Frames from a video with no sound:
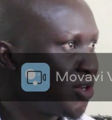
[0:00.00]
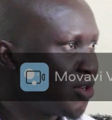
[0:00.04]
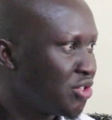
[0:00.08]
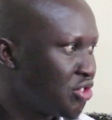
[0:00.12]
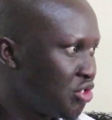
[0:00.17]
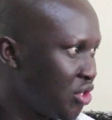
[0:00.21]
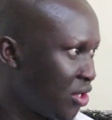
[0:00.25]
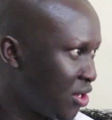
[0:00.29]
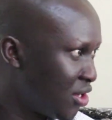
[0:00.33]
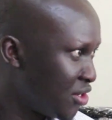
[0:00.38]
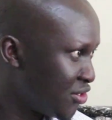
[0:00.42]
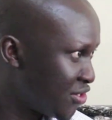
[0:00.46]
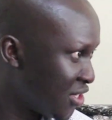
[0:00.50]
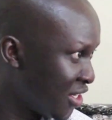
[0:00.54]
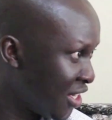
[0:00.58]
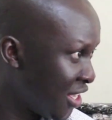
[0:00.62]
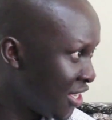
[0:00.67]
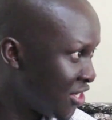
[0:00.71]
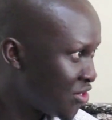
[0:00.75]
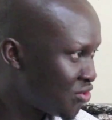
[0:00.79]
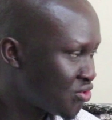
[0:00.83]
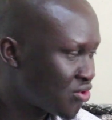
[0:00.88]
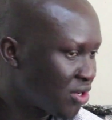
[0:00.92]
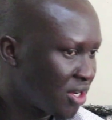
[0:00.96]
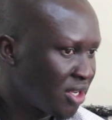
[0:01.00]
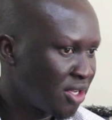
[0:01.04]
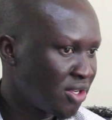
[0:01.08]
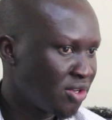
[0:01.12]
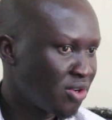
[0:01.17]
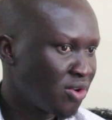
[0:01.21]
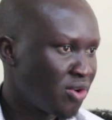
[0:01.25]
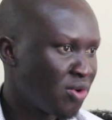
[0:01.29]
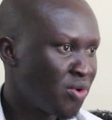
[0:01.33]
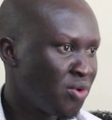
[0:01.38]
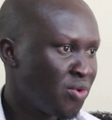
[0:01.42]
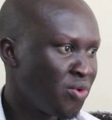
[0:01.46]
journalists in history.
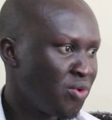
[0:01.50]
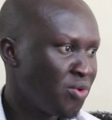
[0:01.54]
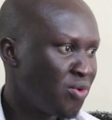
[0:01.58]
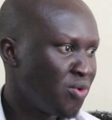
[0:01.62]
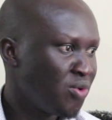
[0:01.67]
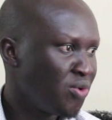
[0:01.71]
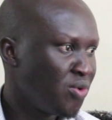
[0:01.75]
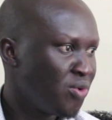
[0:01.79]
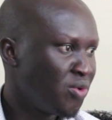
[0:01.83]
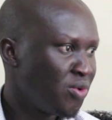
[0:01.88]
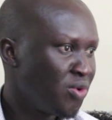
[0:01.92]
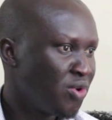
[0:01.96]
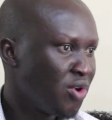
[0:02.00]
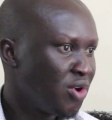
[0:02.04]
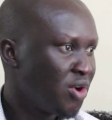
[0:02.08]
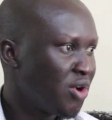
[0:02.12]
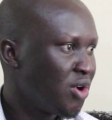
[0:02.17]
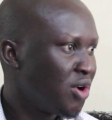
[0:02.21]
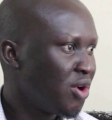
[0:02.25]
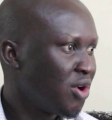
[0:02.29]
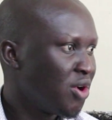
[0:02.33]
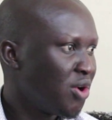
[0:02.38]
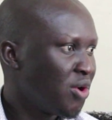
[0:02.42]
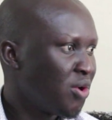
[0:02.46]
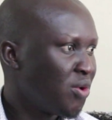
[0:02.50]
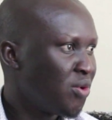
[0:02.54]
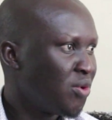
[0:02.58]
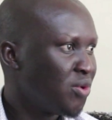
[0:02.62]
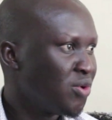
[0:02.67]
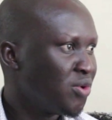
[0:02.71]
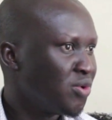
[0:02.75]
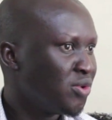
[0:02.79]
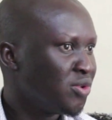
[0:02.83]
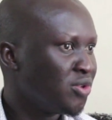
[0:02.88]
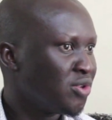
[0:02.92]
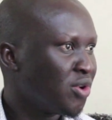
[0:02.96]

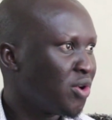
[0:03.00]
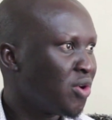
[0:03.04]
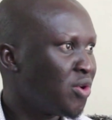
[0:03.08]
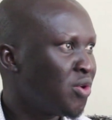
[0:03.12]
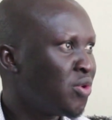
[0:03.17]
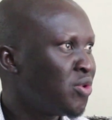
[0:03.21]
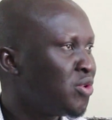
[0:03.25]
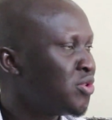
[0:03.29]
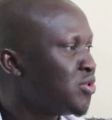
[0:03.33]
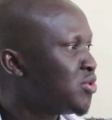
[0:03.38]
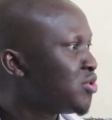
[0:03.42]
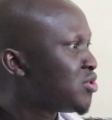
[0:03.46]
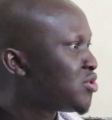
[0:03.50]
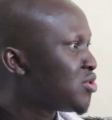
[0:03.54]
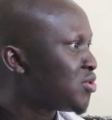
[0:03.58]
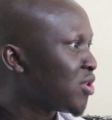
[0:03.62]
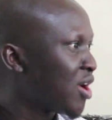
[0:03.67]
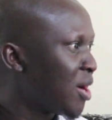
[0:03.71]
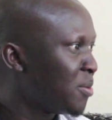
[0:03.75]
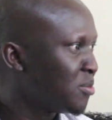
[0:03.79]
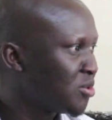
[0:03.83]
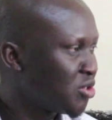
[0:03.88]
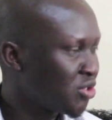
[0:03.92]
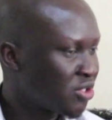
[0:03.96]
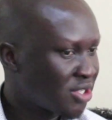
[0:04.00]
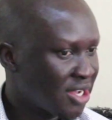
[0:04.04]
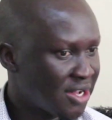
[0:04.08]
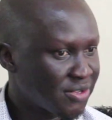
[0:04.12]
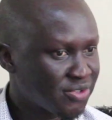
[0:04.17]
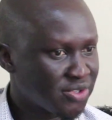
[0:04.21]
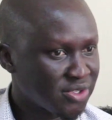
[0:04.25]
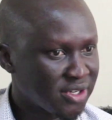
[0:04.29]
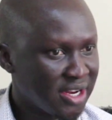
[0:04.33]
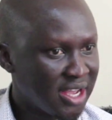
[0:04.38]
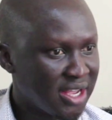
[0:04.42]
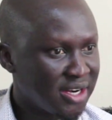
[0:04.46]
Who used to come to
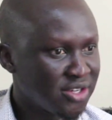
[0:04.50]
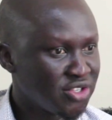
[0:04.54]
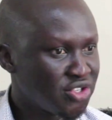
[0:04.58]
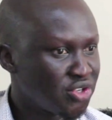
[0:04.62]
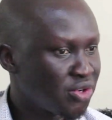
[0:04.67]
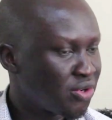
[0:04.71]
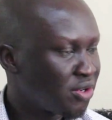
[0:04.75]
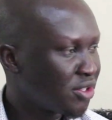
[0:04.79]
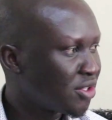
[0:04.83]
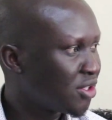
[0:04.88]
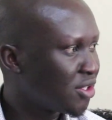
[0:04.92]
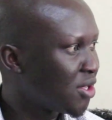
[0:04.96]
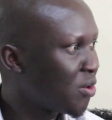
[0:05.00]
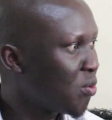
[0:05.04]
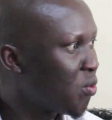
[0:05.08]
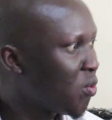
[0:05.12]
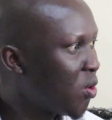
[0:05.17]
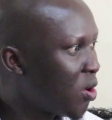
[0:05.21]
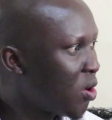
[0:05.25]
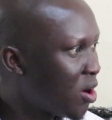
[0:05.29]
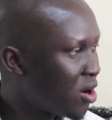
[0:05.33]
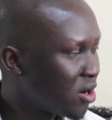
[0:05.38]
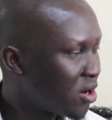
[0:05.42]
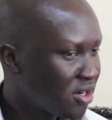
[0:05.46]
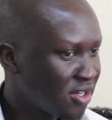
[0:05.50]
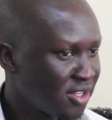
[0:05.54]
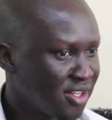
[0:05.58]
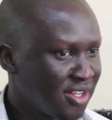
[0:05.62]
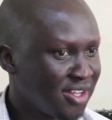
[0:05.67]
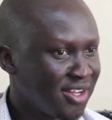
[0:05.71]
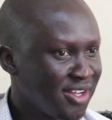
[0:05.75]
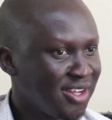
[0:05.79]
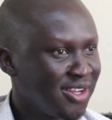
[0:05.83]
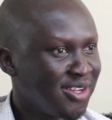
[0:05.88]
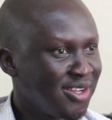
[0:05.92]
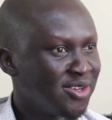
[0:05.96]
South Sudan during the war,
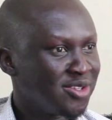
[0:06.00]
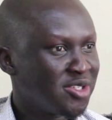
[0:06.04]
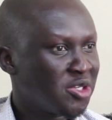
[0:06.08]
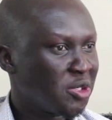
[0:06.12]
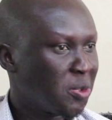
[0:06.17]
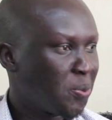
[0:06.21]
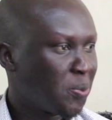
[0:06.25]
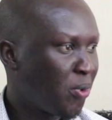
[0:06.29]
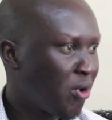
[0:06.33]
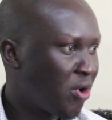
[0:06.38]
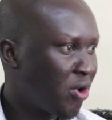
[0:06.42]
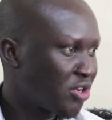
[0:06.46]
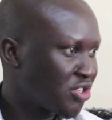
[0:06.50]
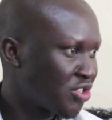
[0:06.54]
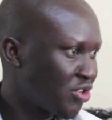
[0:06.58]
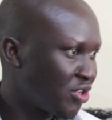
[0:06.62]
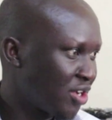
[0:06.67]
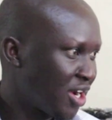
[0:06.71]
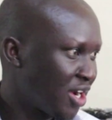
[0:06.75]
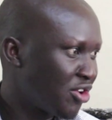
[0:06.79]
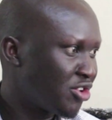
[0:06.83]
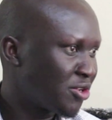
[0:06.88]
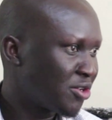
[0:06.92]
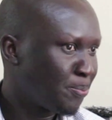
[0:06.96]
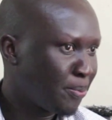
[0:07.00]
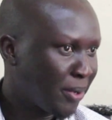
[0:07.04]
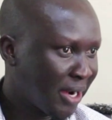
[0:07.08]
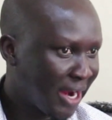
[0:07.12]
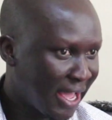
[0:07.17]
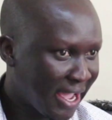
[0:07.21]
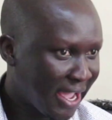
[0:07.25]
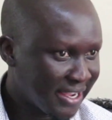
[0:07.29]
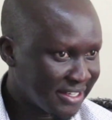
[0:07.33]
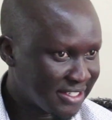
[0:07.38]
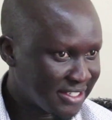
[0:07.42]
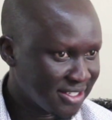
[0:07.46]
to report on our
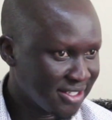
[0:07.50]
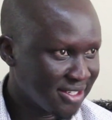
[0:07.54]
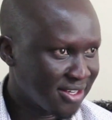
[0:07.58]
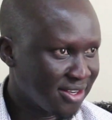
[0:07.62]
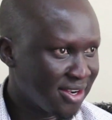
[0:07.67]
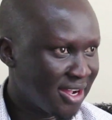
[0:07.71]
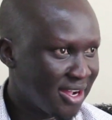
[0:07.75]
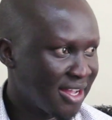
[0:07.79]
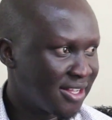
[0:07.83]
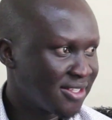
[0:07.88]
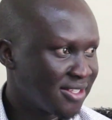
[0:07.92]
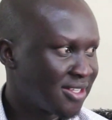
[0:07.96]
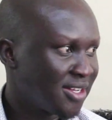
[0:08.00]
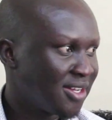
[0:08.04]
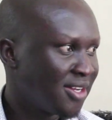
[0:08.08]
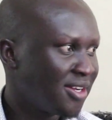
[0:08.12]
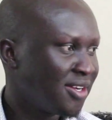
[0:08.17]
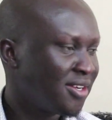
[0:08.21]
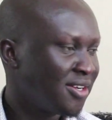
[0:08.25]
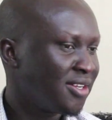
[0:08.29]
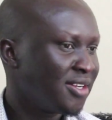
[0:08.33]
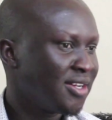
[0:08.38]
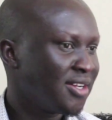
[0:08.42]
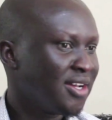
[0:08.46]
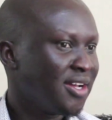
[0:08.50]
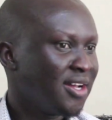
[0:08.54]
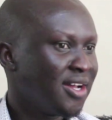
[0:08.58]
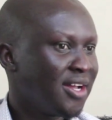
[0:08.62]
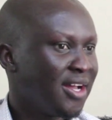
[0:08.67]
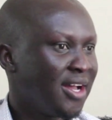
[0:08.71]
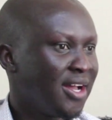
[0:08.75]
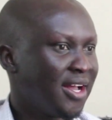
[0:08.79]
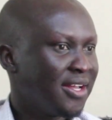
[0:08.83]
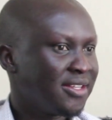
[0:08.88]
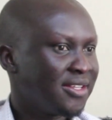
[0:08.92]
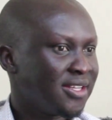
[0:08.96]
plight, as
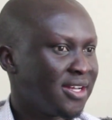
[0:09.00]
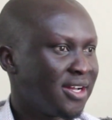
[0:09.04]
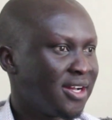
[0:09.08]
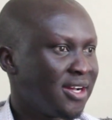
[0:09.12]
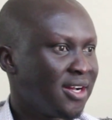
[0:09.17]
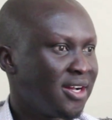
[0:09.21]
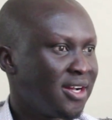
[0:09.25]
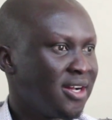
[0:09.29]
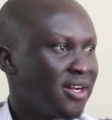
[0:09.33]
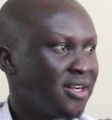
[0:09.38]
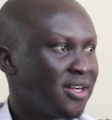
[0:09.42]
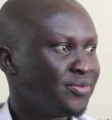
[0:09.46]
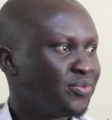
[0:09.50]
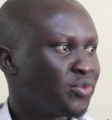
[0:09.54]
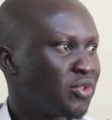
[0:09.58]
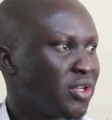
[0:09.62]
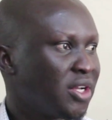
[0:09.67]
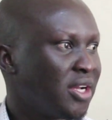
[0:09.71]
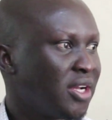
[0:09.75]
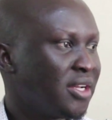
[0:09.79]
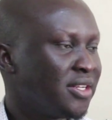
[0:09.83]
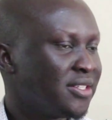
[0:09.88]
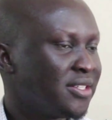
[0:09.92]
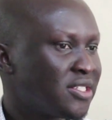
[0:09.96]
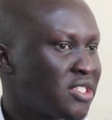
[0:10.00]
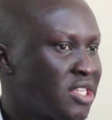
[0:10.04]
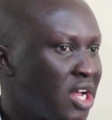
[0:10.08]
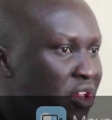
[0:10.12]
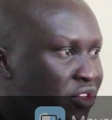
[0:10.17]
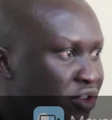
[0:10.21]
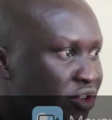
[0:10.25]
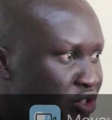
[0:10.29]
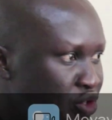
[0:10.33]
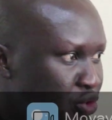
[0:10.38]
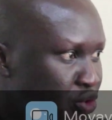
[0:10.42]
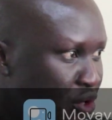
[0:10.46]
a
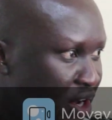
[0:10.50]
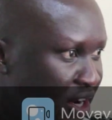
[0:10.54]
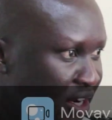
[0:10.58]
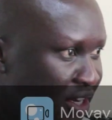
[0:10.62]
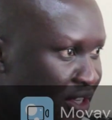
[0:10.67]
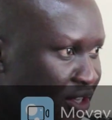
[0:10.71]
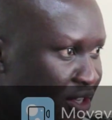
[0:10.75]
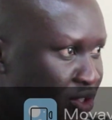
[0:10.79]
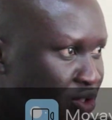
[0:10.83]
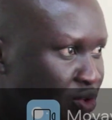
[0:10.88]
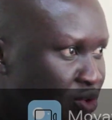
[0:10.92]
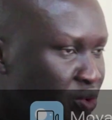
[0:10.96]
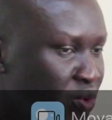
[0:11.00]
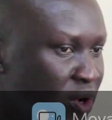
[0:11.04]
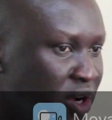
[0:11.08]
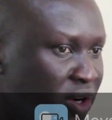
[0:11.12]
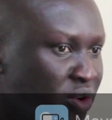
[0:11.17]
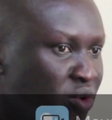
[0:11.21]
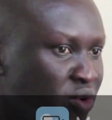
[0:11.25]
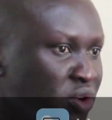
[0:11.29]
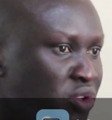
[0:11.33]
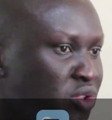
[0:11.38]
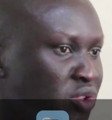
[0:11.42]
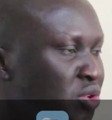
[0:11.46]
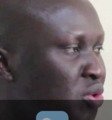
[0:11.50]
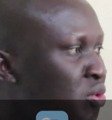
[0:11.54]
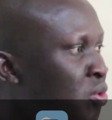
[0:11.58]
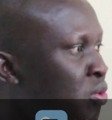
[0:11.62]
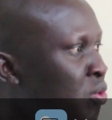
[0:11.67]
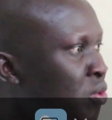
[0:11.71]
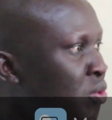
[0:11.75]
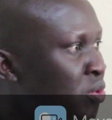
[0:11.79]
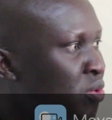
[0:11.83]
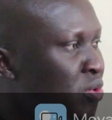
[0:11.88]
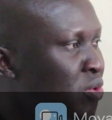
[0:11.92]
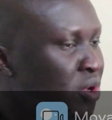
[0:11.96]
Southern Sudanese who were going
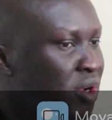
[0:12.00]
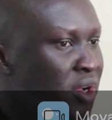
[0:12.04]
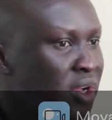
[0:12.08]
through